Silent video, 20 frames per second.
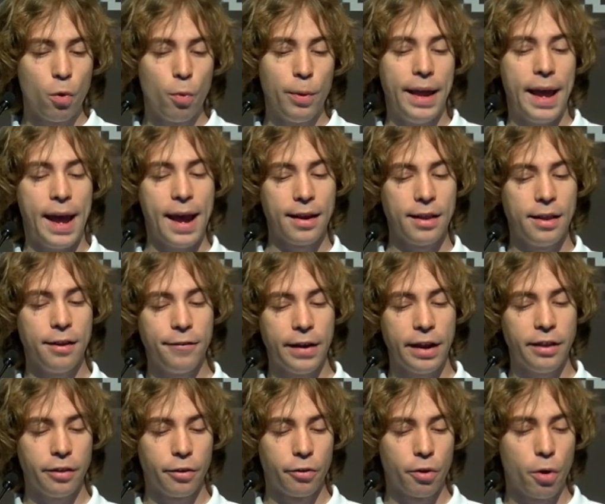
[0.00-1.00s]
we
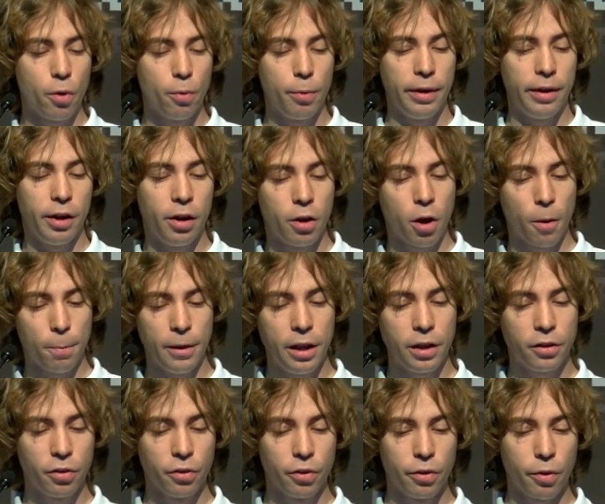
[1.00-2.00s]
activate the row, we copy
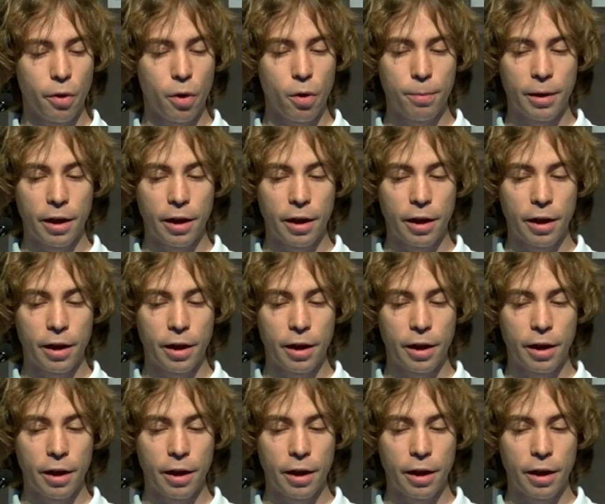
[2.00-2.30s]
it to the row